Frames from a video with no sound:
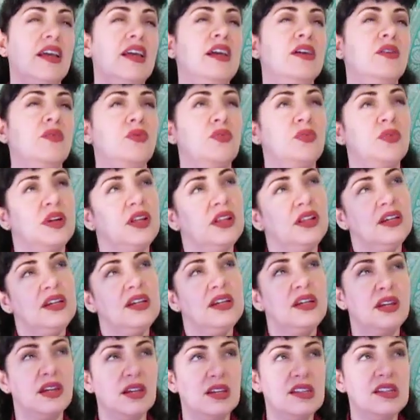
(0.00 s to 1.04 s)
it really
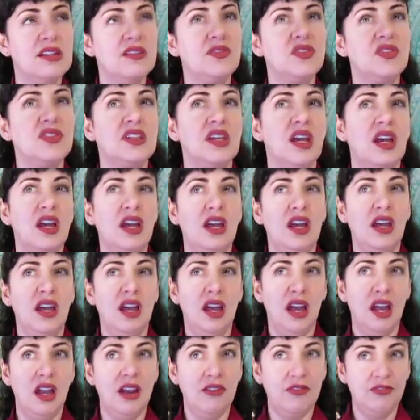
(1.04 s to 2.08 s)
gives
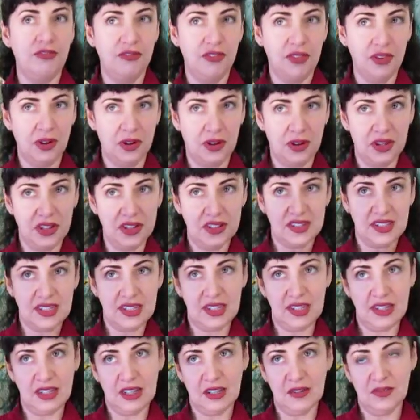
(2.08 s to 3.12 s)
a
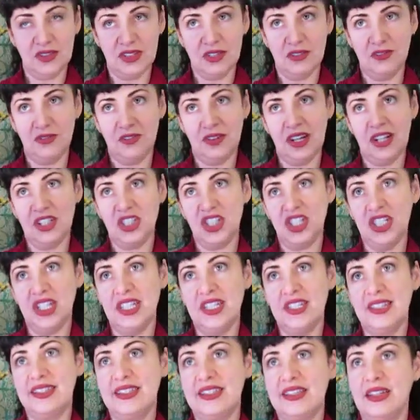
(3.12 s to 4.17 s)
floralcy, it gives a
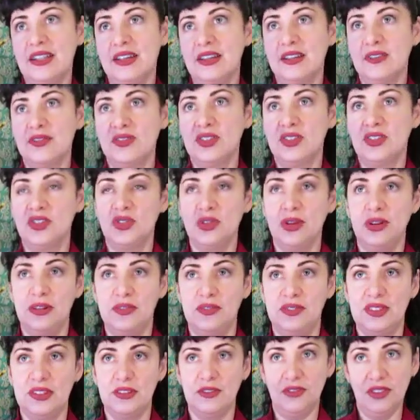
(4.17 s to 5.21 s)
freshness, it gives a sort of
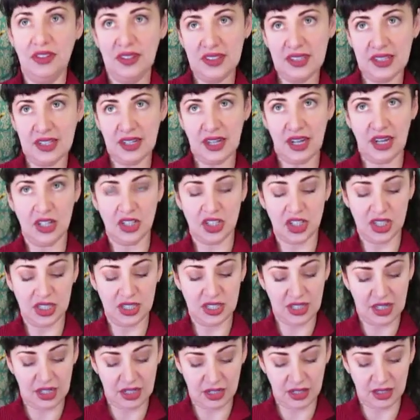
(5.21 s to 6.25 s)

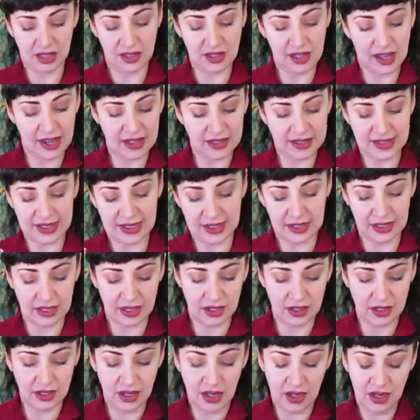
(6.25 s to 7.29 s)
sophistication and a
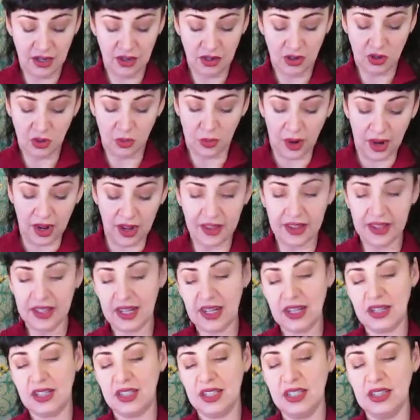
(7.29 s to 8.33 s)
classic
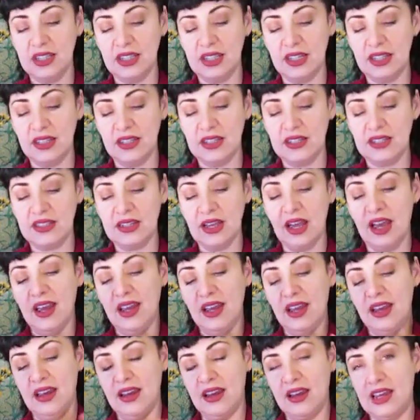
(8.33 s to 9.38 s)
quality to this.
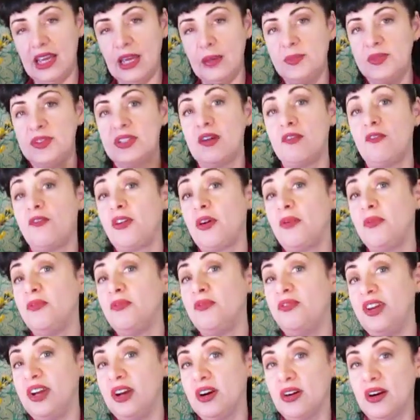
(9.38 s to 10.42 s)
It keeps it from
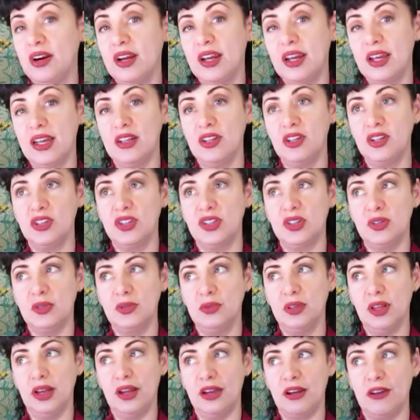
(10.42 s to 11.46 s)
veering into
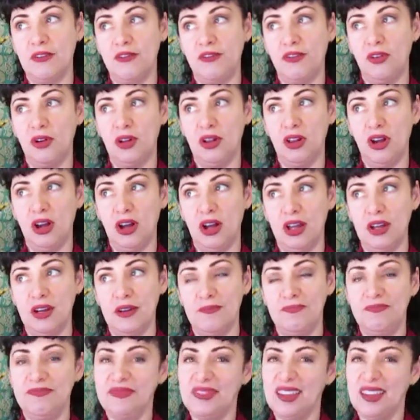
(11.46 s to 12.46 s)
like full-on